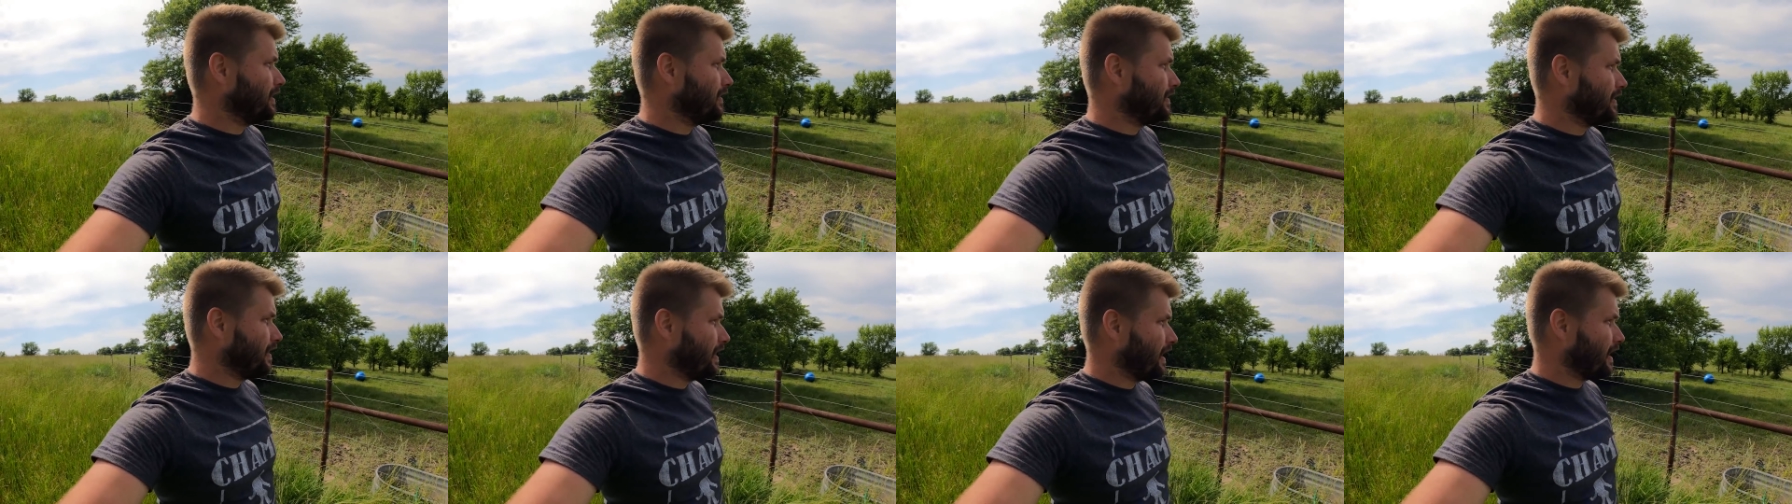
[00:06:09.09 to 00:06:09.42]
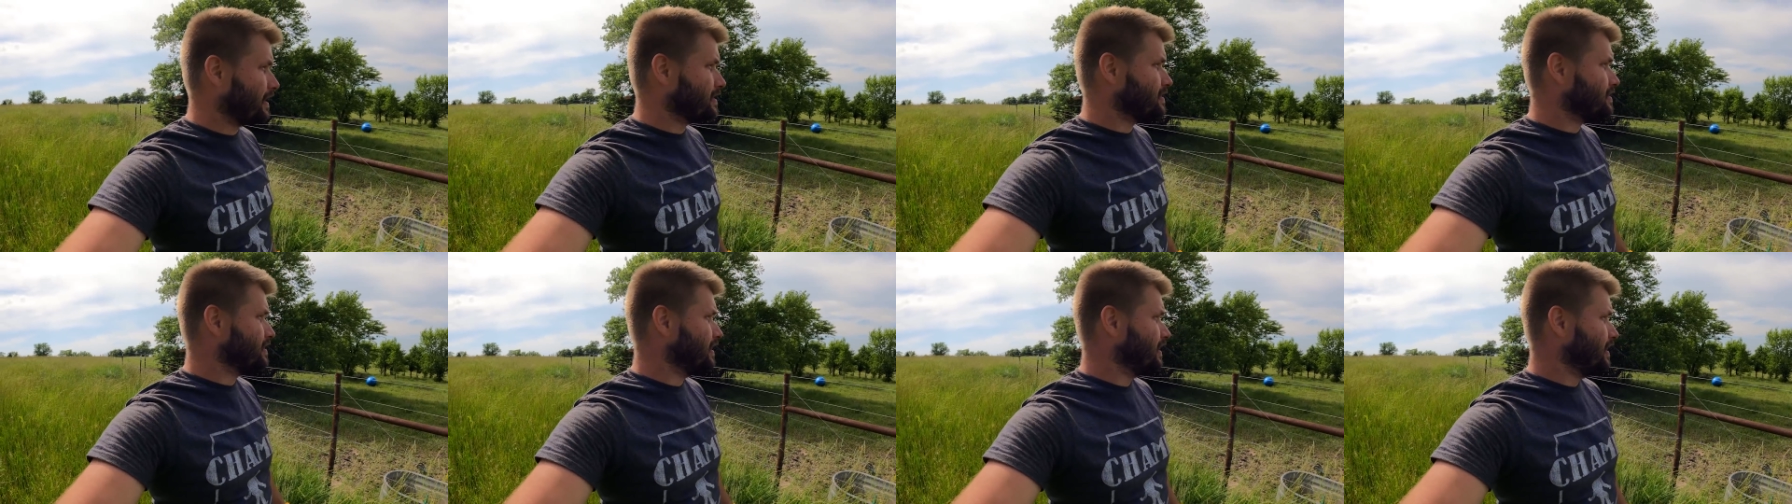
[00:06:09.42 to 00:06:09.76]
in the
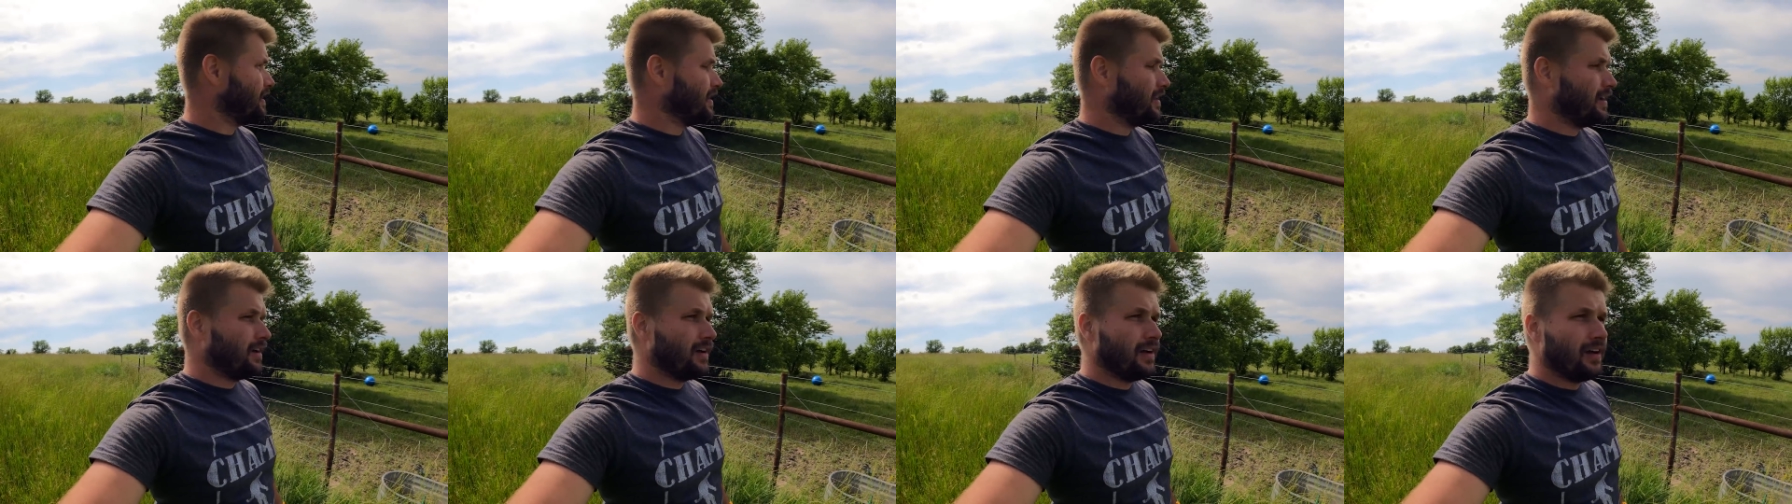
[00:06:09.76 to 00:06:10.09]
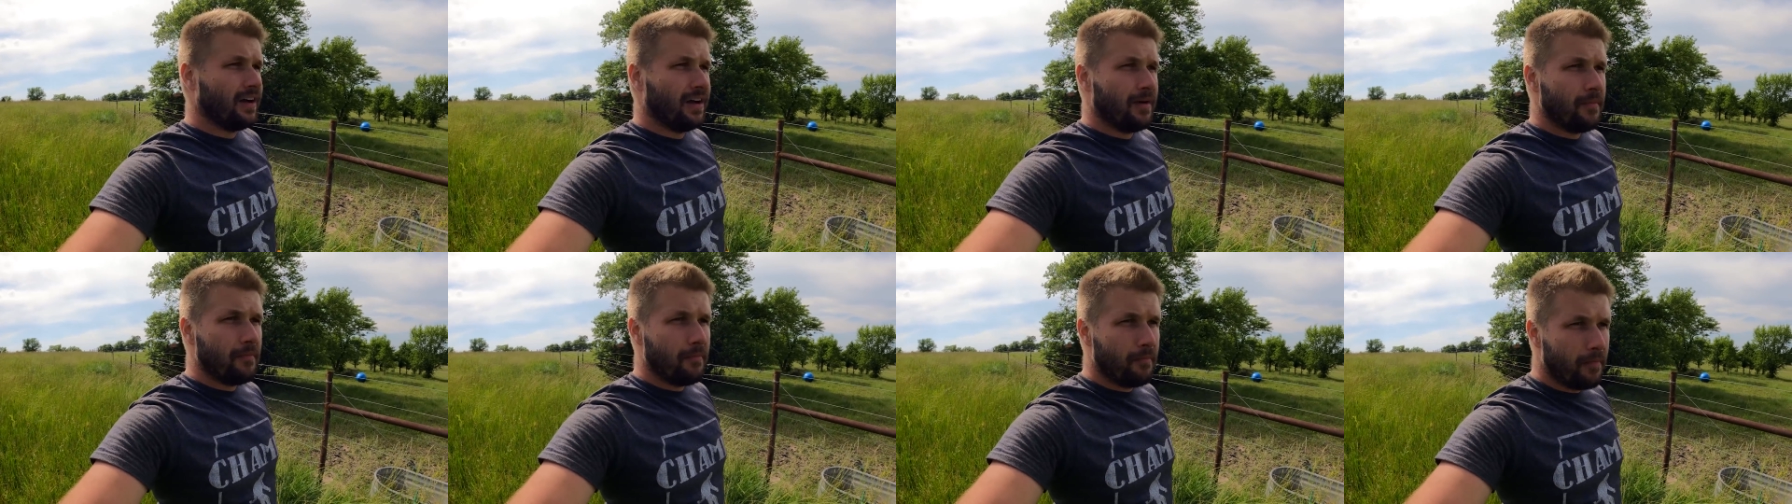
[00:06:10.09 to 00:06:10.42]
next
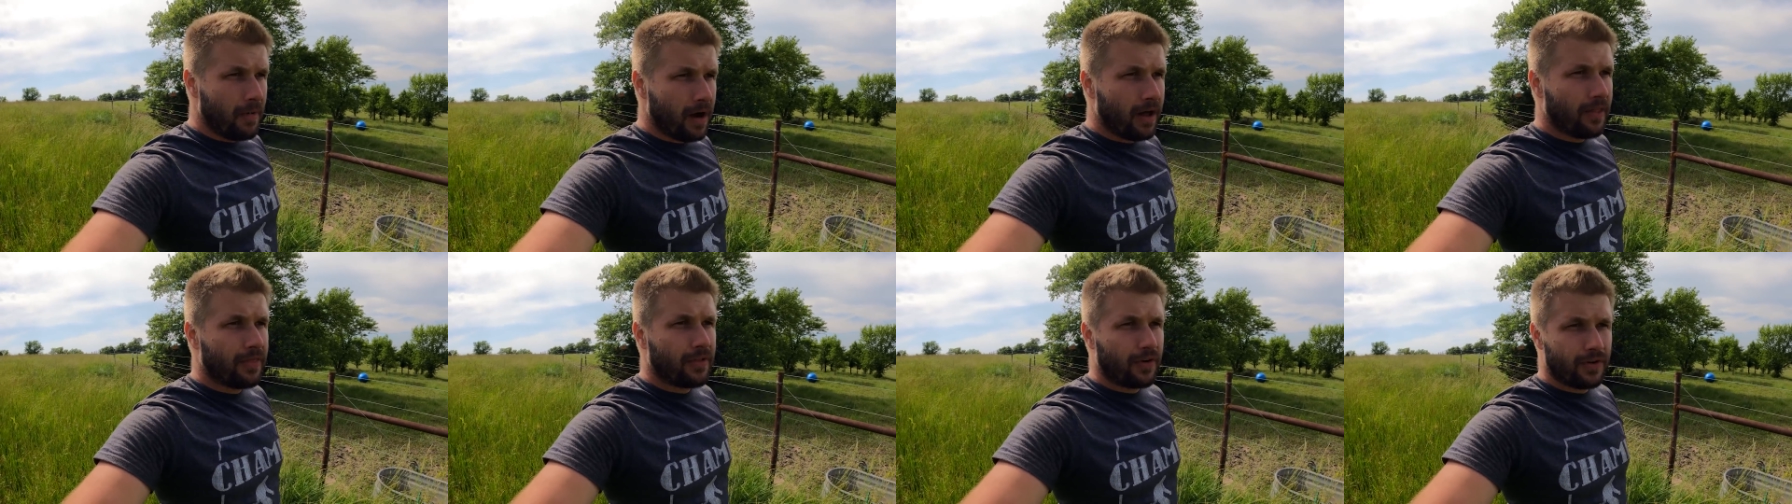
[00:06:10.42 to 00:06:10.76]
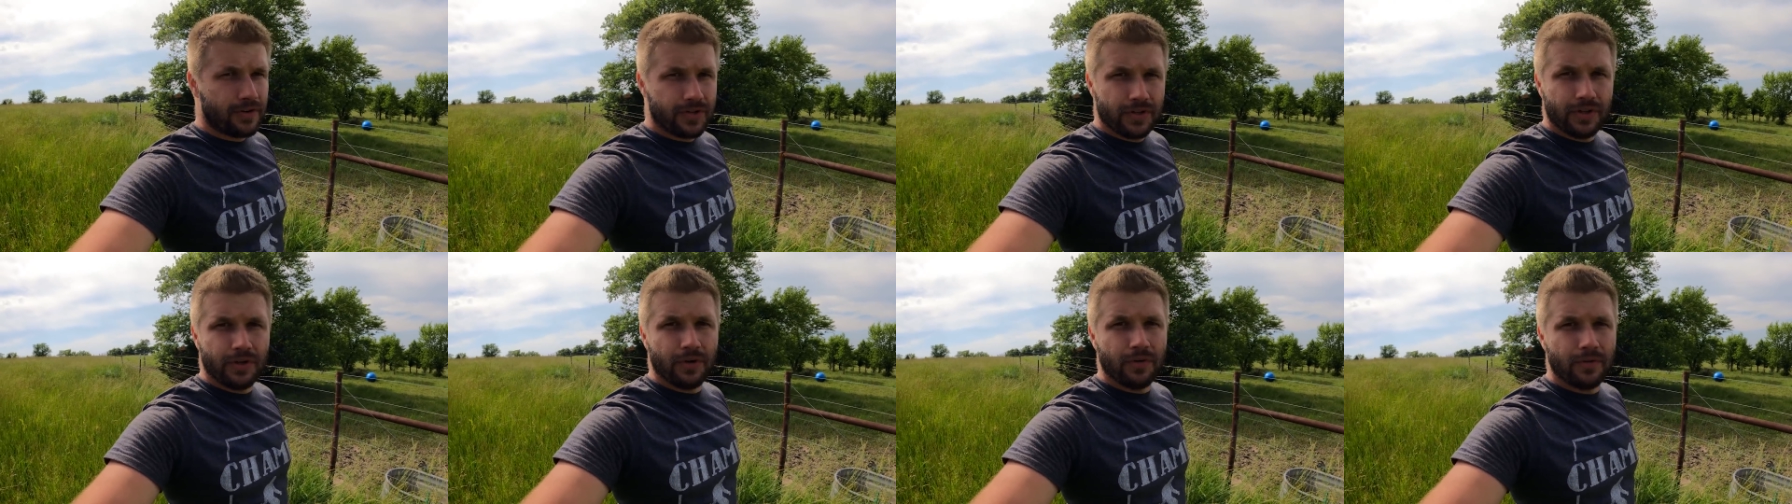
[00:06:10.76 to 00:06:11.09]
month or
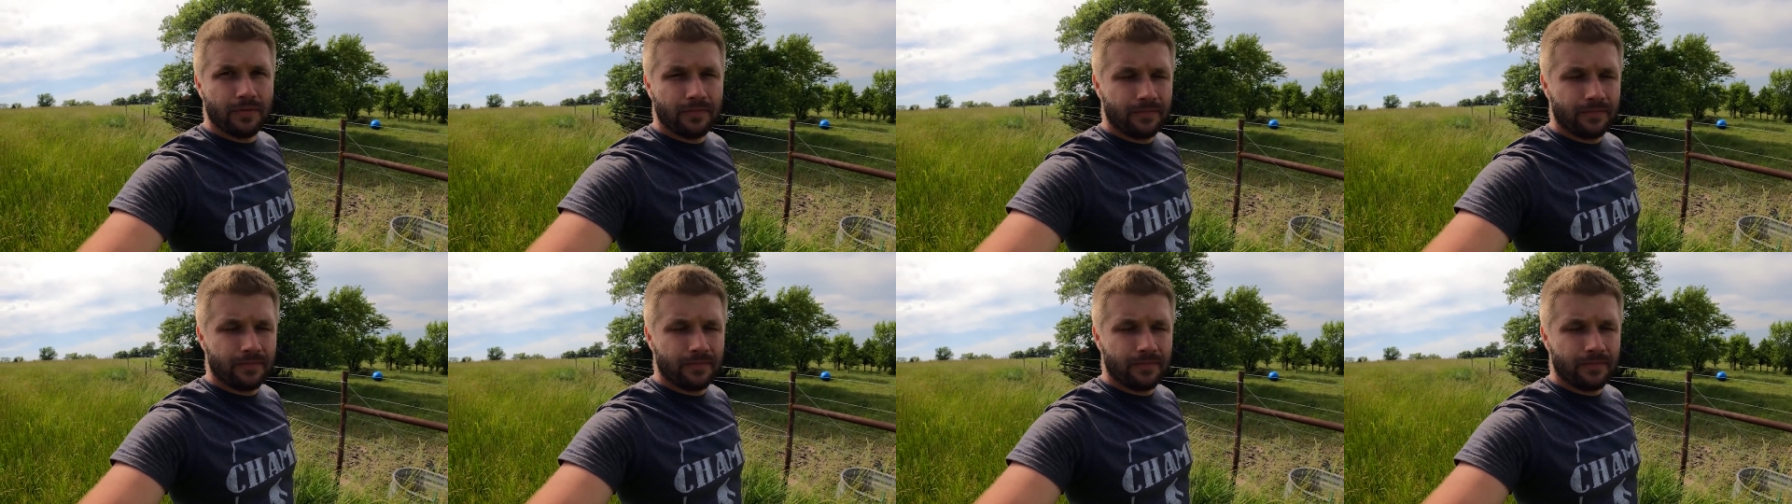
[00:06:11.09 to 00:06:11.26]
two.